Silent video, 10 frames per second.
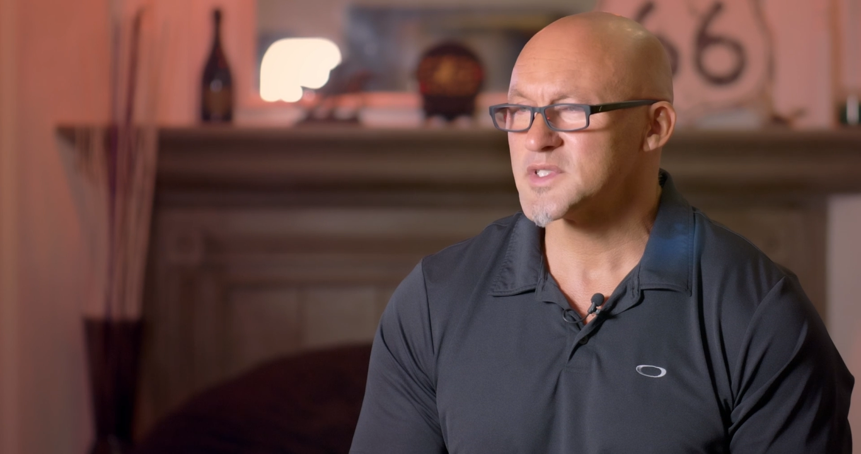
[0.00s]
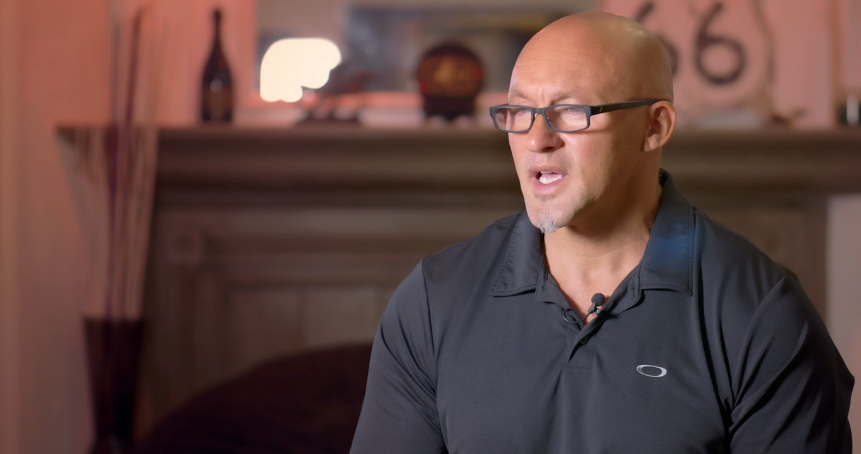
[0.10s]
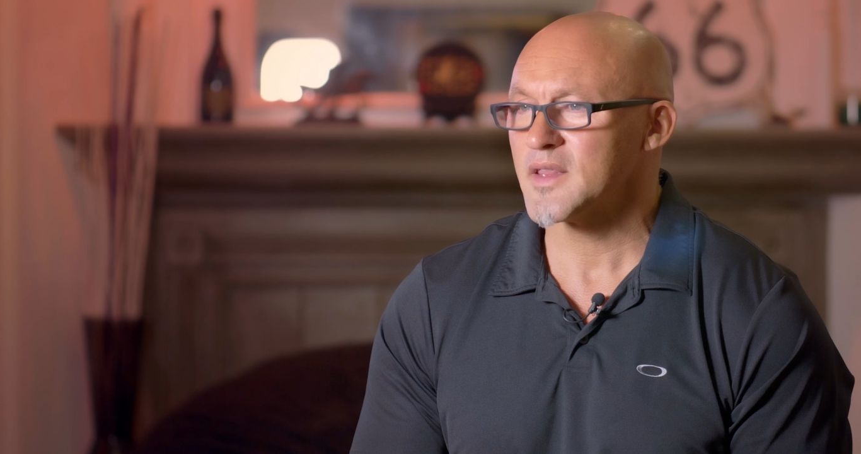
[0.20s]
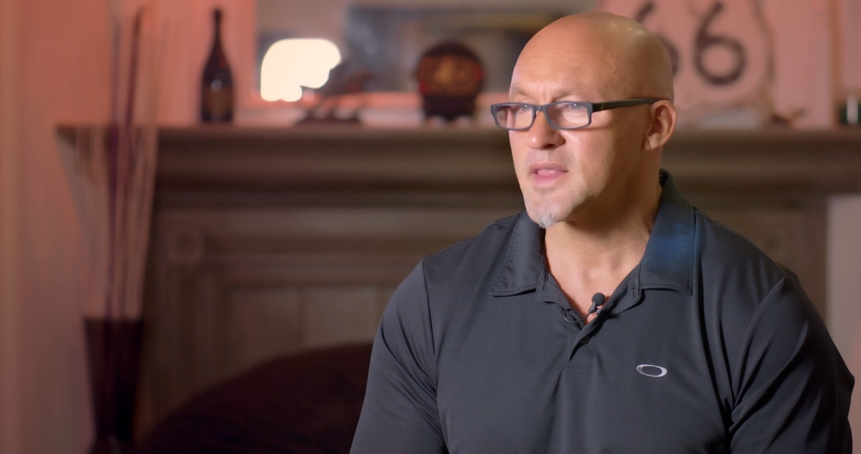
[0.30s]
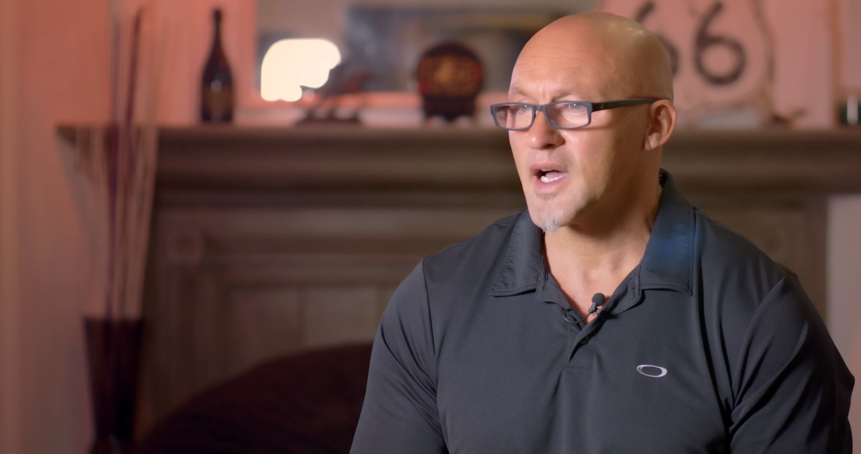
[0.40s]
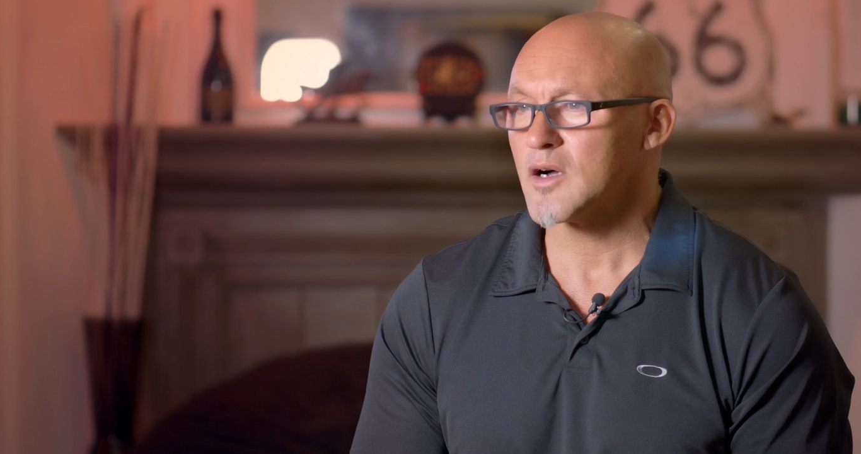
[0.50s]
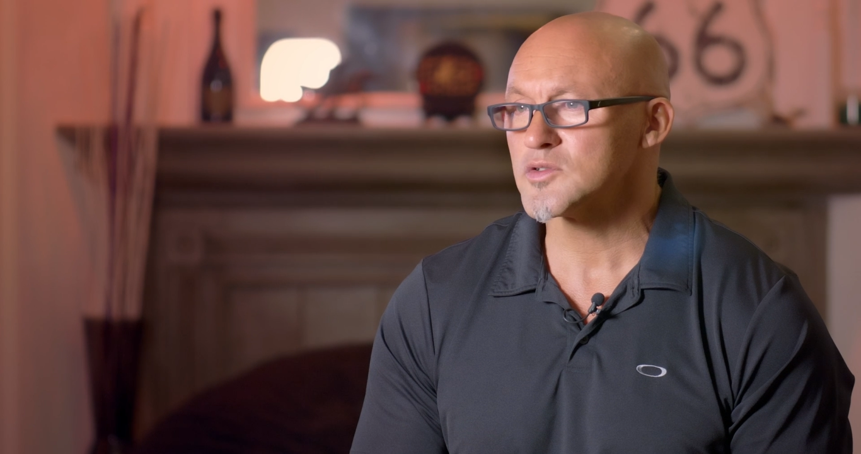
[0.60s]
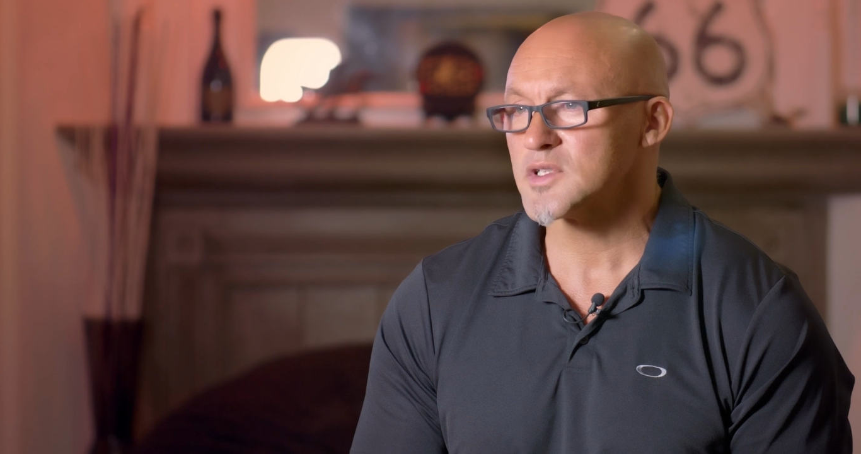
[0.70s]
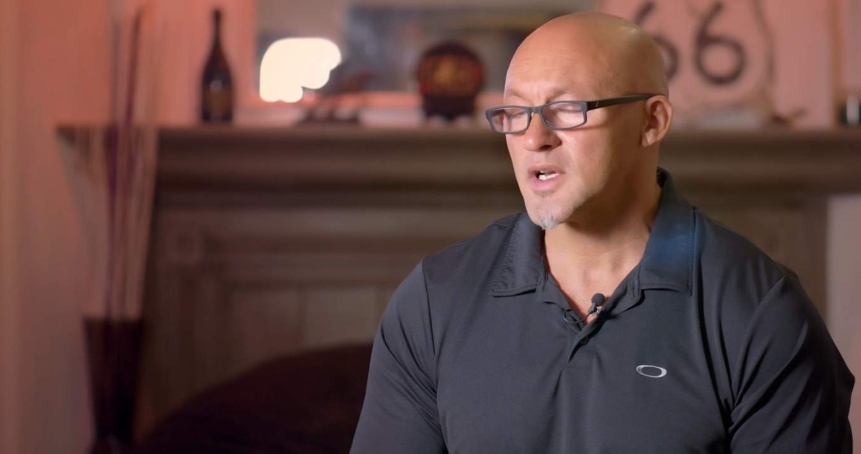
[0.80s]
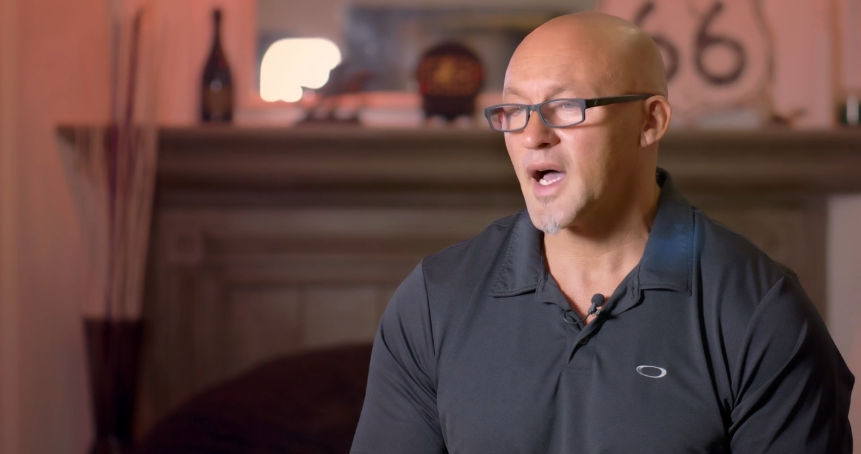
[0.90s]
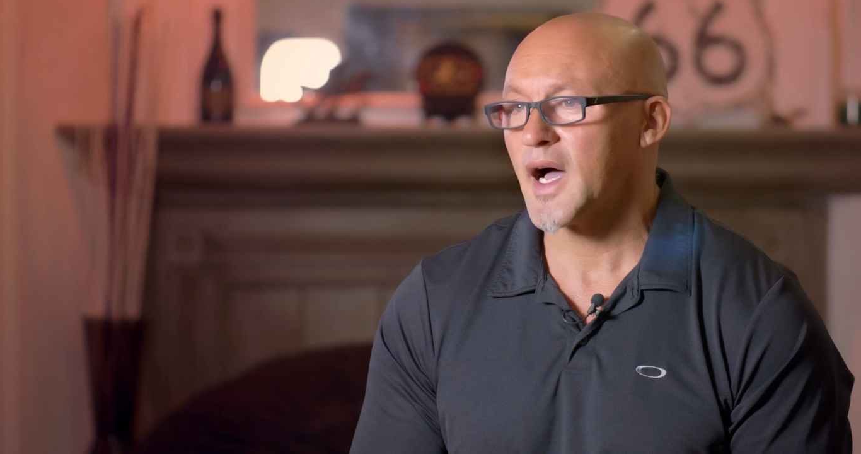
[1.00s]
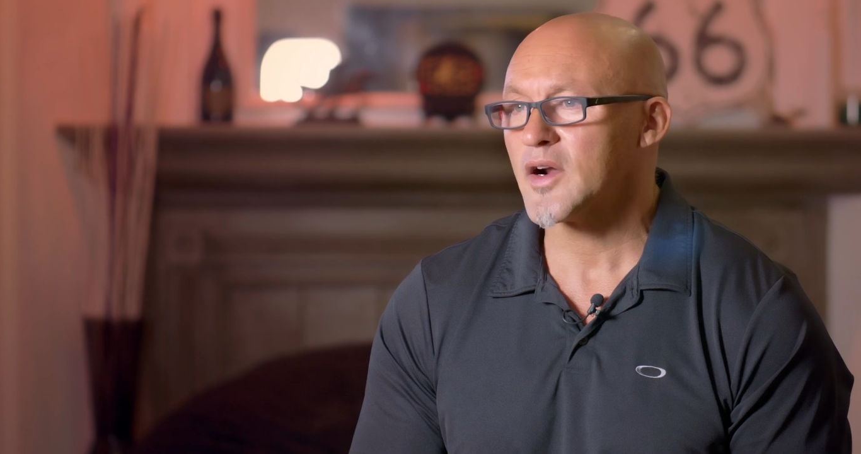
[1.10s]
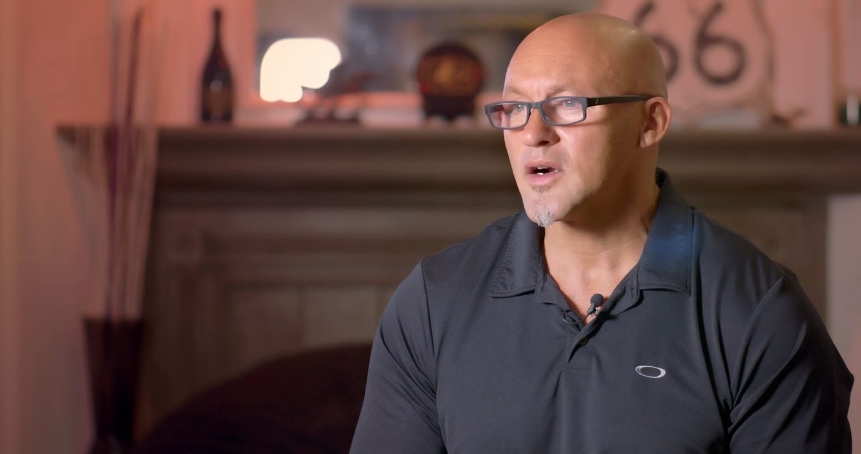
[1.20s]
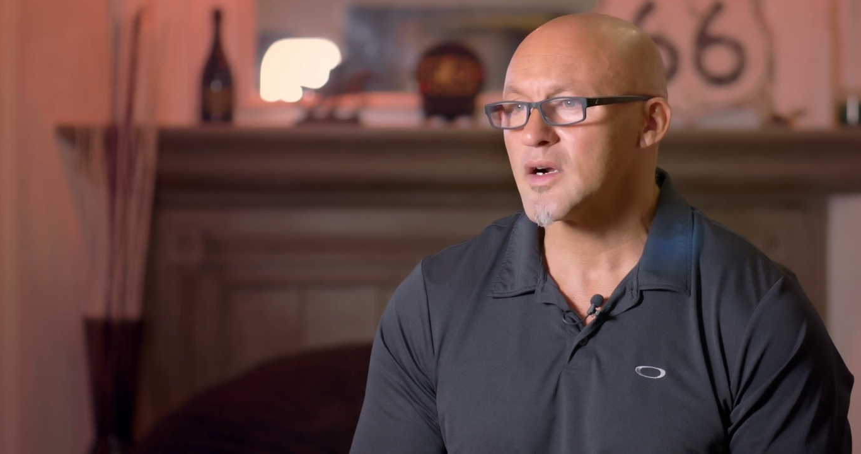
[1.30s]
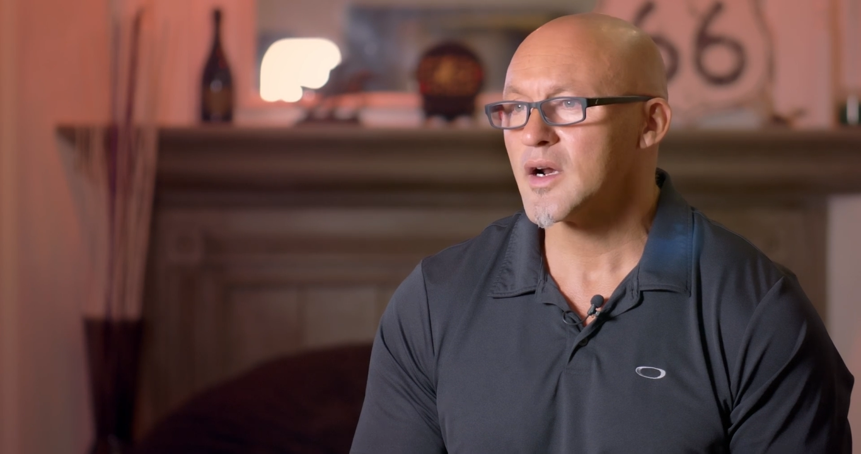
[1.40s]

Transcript: $10,000 and higher